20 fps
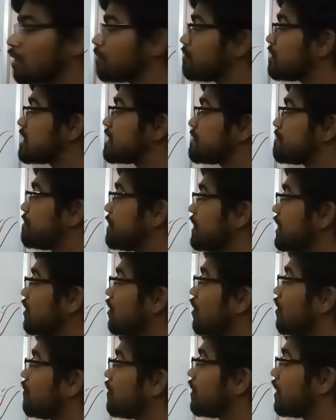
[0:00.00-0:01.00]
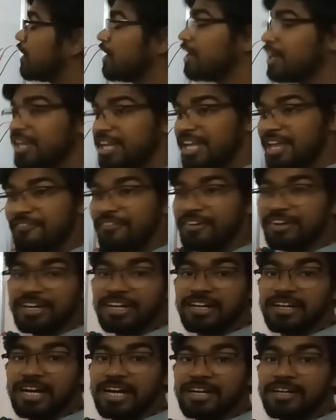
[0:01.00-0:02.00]
of the speed of
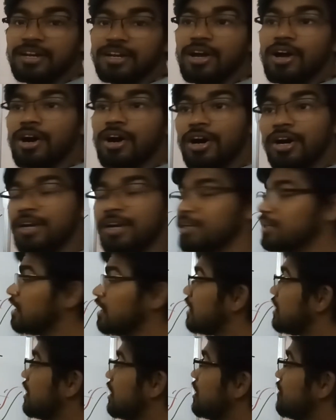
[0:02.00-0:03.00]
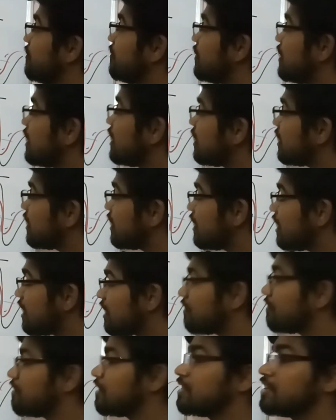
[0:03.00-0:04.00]
undeviated light until it
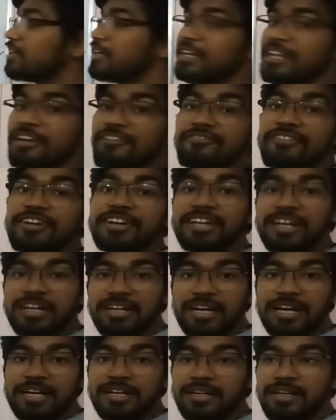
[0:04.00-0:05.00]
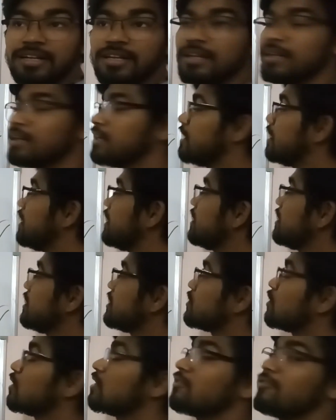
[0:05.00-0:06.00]
relate with the deviated light. It
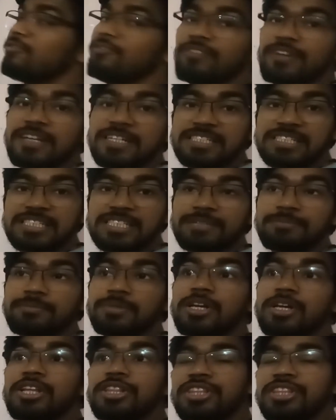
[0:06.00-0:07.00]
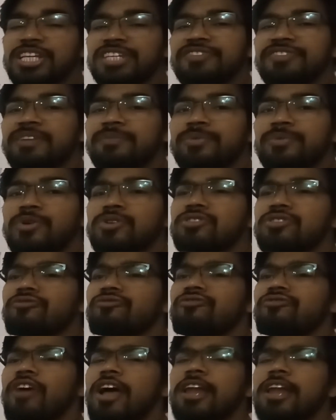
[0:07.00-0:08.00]
is called a phase shift. This will produce a
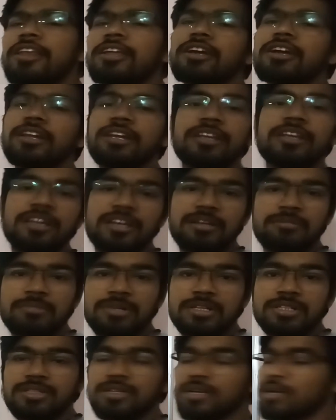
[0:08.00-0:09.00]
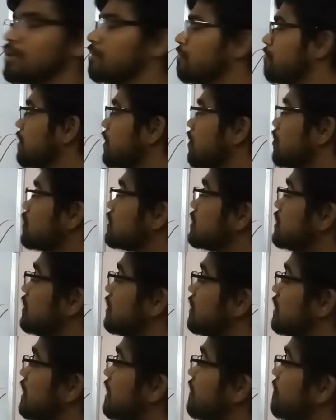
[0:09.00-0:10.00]
very clear image because
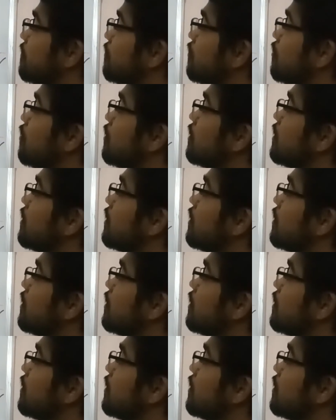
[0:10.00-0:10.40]
they